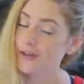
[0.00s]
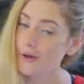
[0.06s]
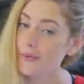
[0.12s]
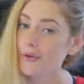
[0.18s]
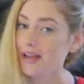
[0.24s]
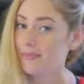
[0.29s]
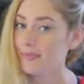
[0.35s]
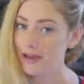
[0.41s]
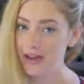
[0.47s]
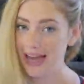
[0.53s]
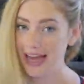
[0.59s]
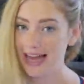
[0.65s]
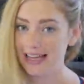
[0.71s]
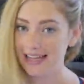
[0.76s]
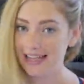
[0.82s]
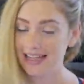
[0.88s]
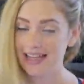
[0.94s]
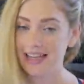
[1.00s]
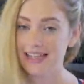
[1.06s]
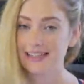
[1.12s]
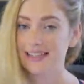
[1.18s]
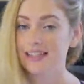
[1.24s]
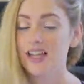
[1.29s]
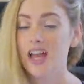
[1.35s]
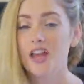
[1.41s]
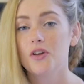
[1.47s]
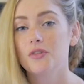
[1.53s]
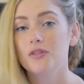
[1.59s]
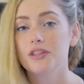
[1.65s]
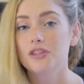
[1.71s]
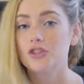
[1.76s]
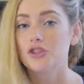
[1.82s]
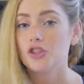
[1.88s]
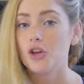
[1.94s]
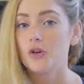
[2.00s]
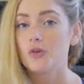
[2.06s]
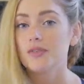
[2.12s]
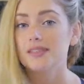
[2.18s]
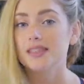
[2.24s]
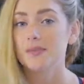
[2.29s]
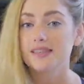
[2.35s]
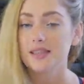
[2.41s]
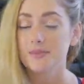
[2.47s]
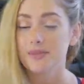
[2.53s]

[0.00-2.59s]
to note about hacking is it not only shows